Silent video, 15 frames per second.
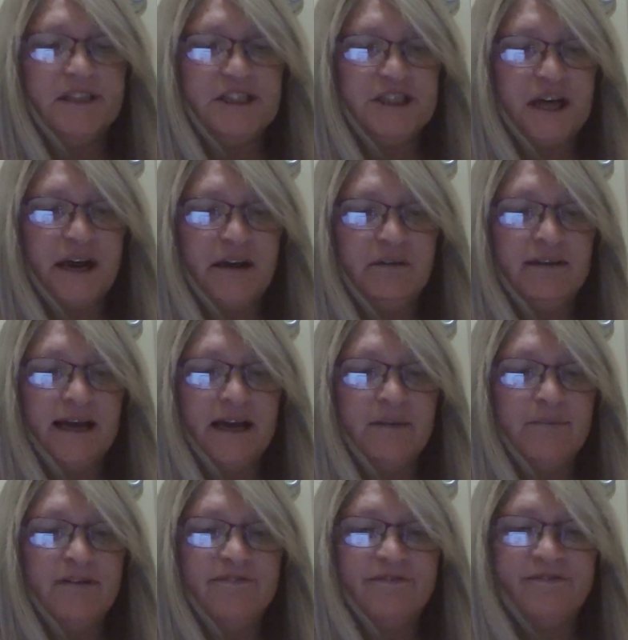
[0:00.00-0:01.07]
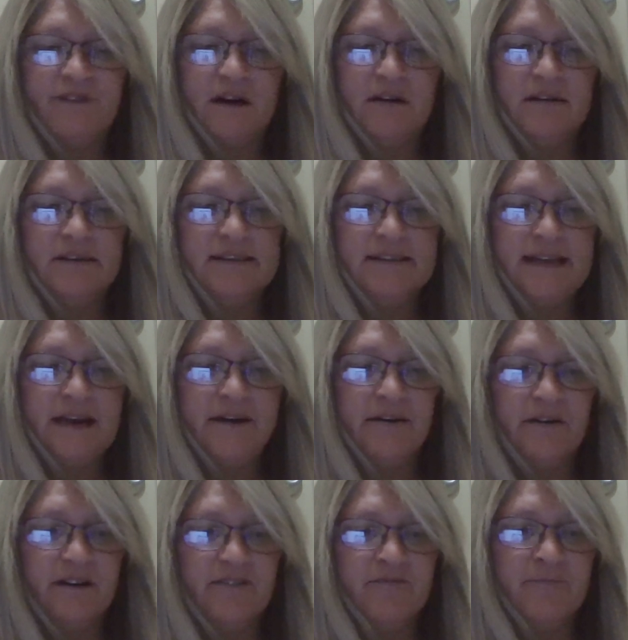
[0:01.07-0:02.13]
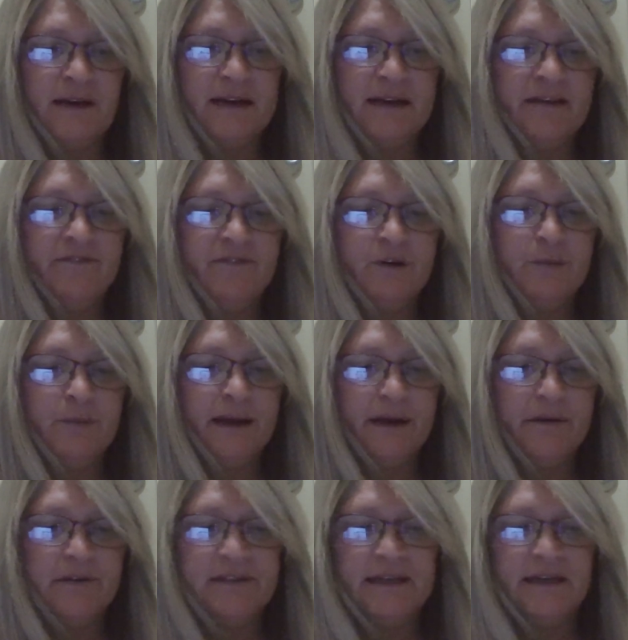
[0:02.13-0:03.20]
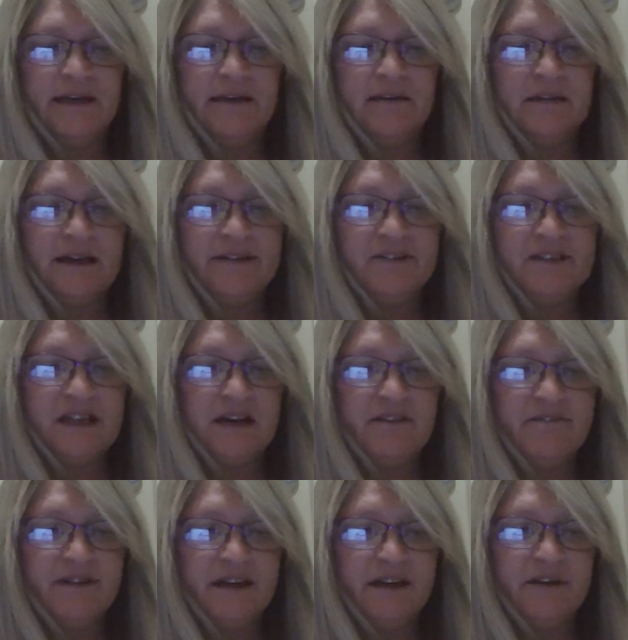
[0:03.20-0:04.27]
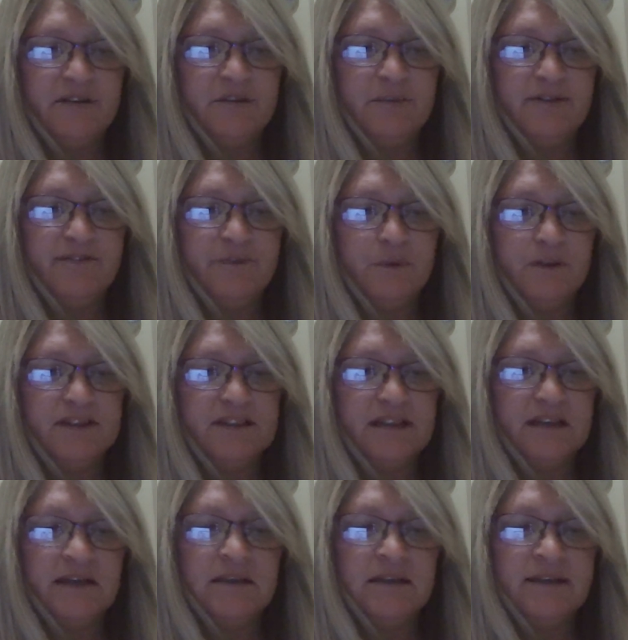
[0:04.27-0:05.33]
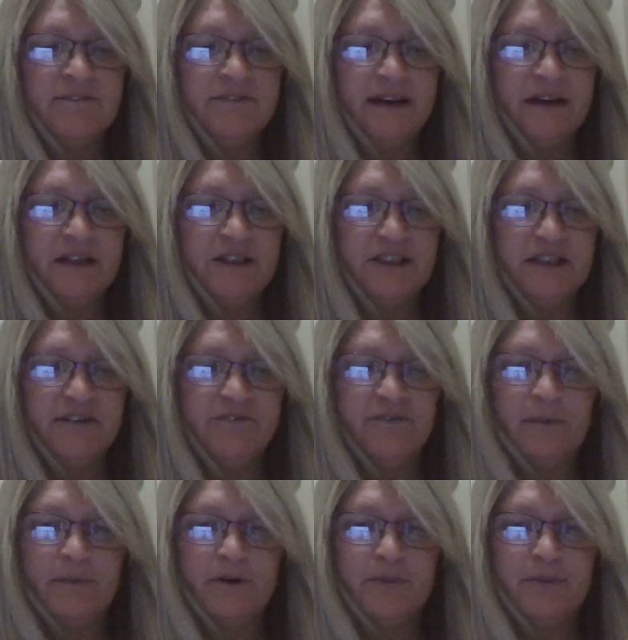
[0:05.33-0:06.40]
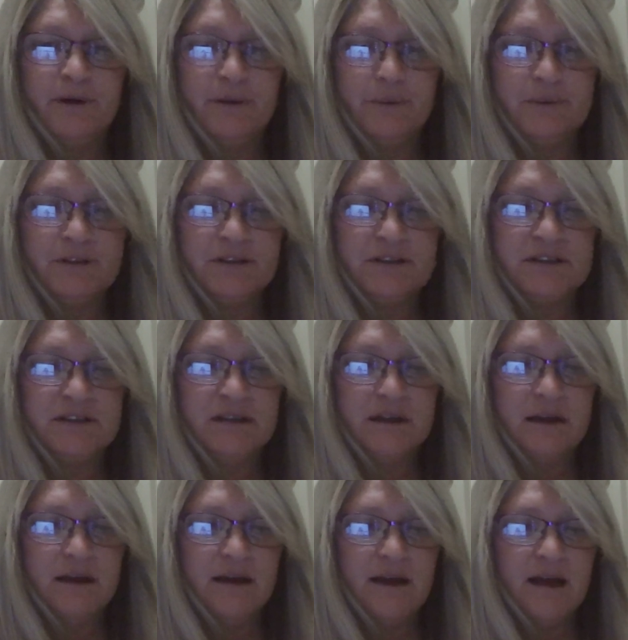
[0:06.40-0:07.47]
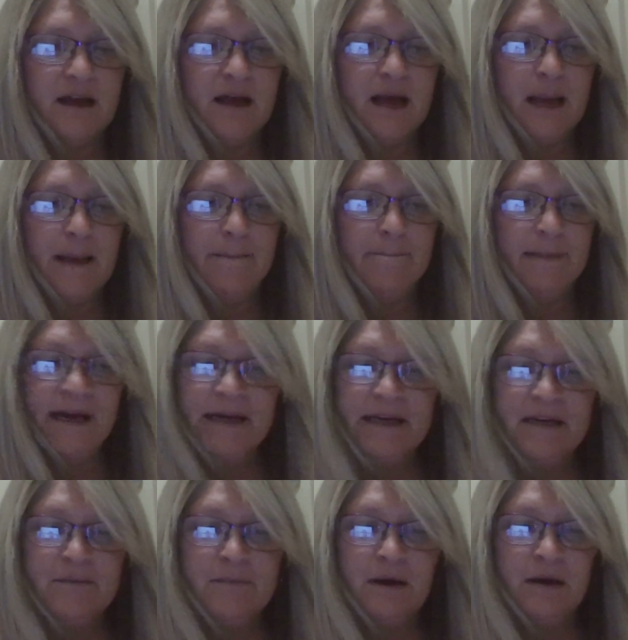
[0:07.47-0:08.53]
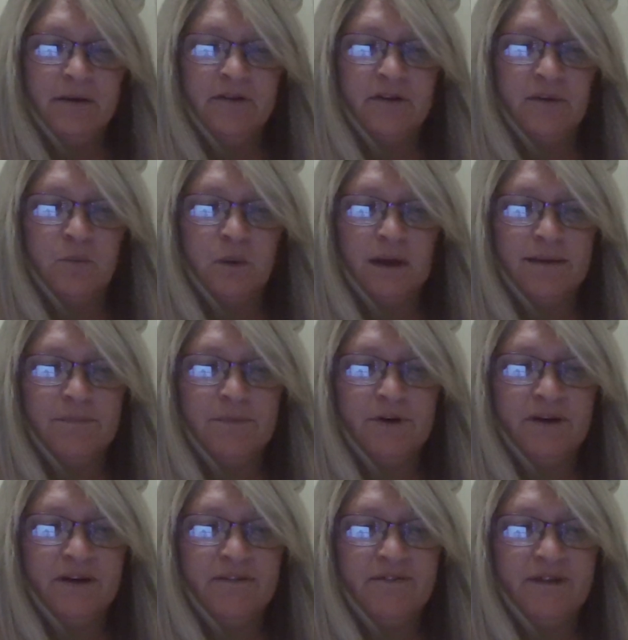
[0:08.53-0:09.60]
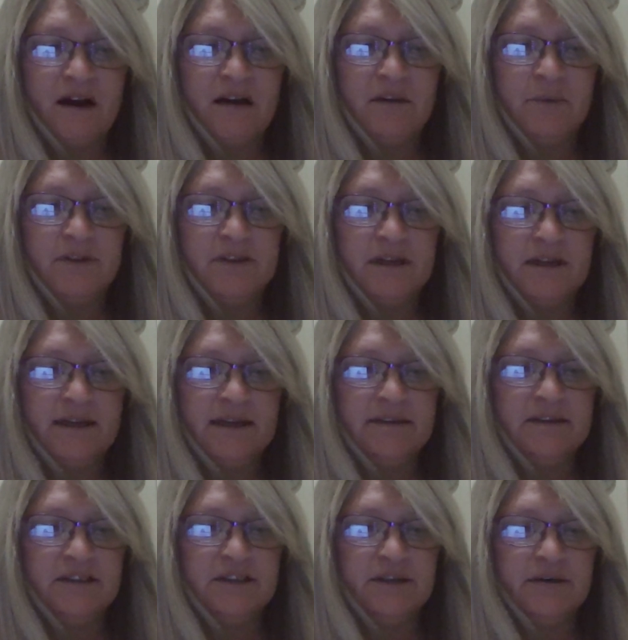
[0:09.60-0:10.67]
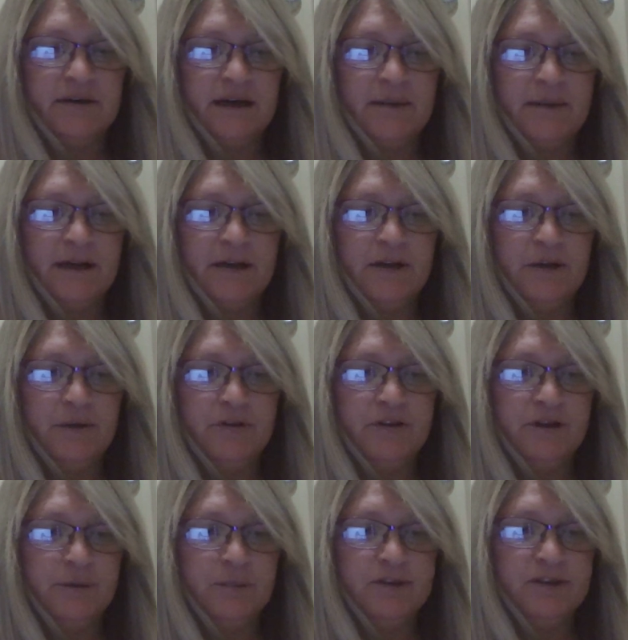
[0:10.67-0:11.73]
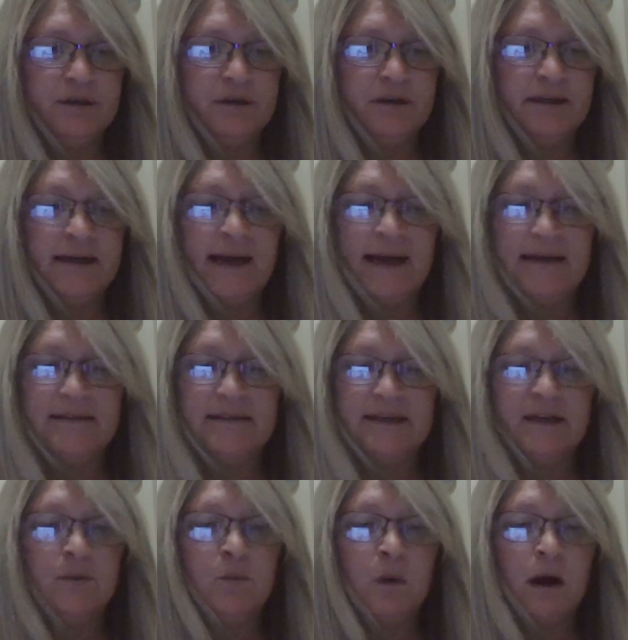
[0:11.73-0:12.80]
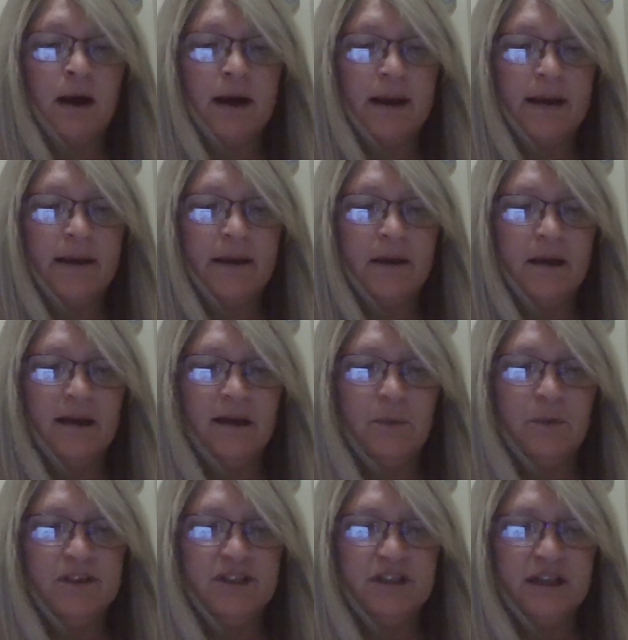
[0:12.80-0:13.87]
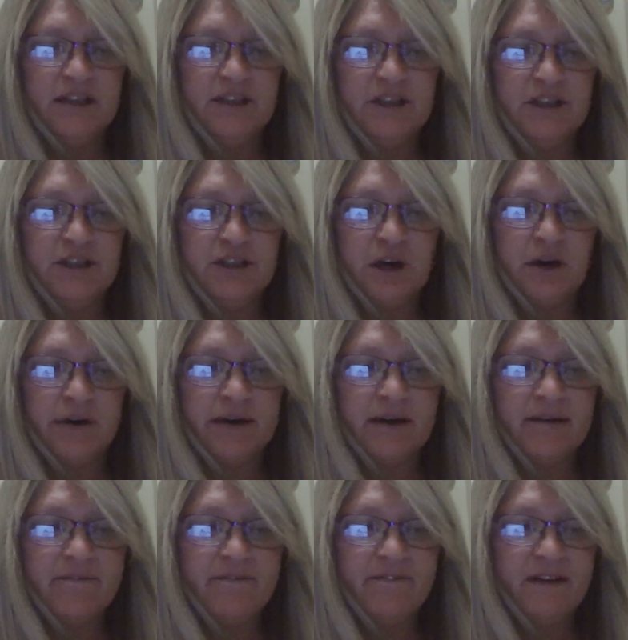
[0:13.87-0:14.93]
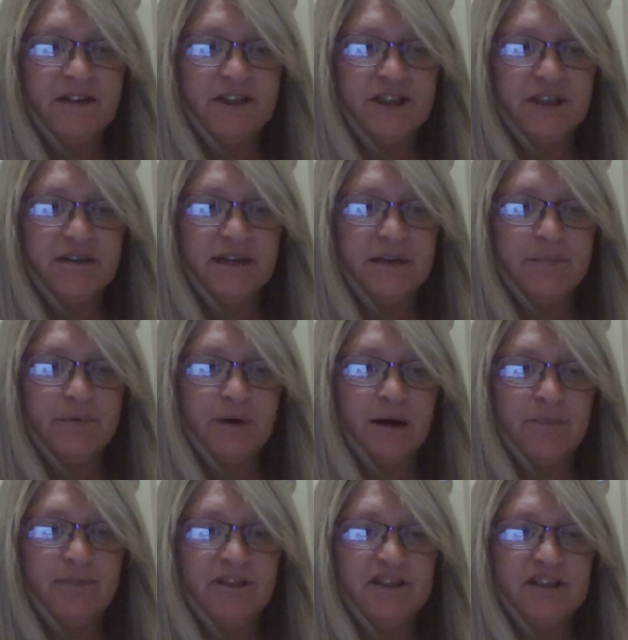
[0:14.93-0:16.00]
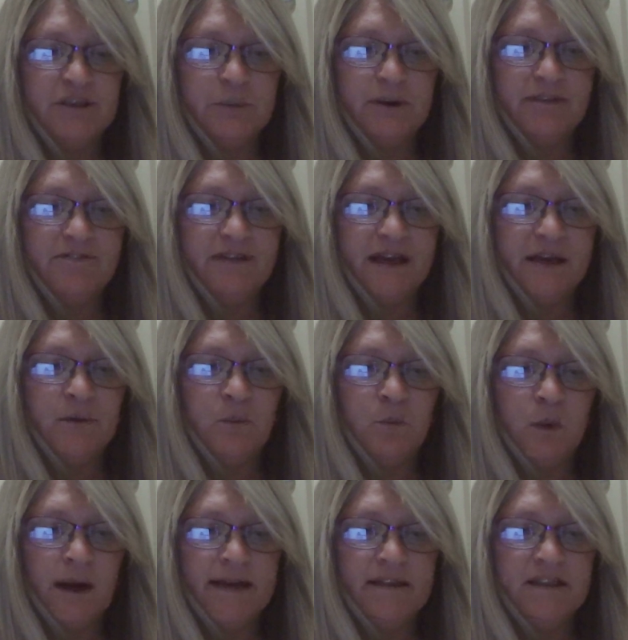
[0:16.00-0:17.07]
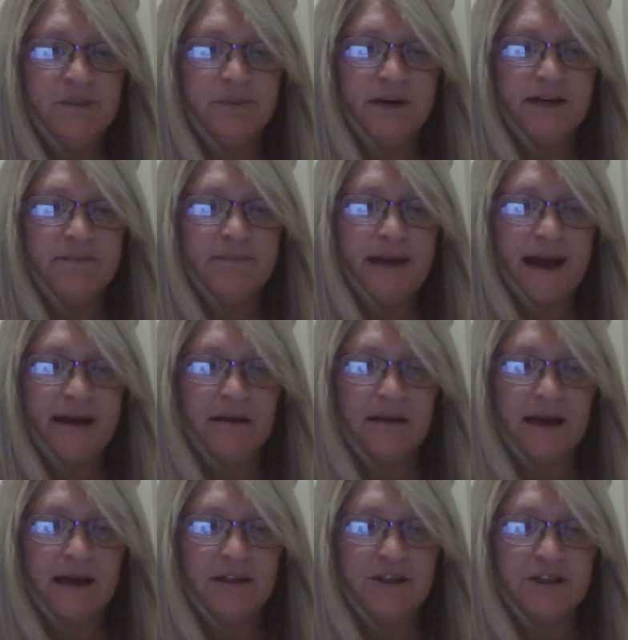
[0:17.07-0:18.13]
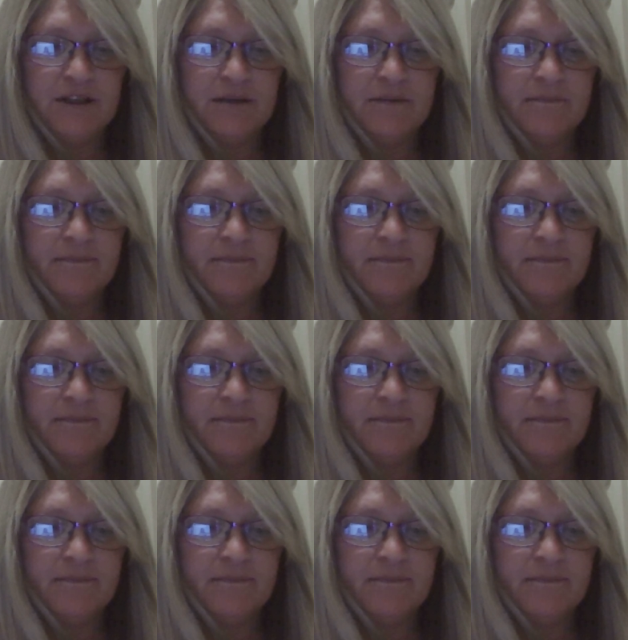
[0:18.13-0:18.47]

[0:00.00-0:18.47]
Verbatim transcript: The child had been front and center of many of their parenting and lifestyle videos before suddenly vanishing from their posts. Many among their 1 million followers on Instagram and YouTube started asking why, which led to jarring confession that prompted swift and widespread backlash.